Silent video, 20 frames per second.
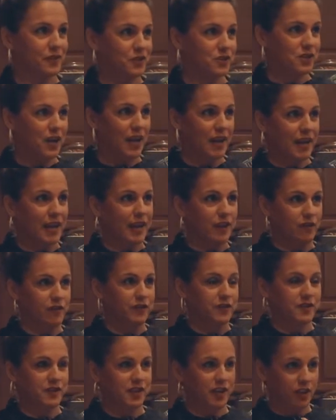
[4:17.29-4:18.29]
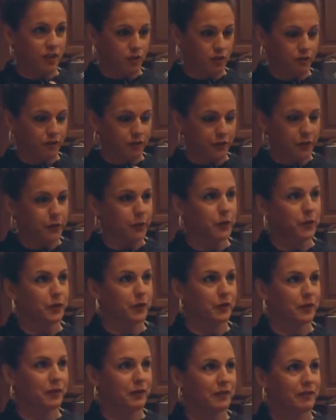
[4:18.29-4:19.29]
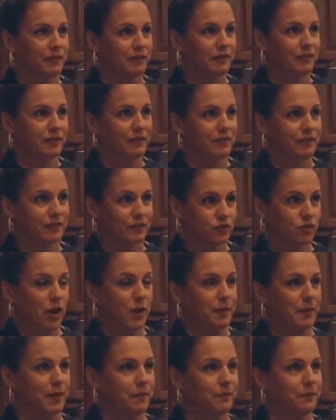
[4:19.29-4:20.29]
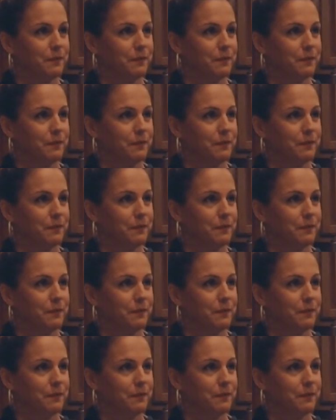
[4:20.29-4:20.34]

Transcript: There's not a single food. Try me.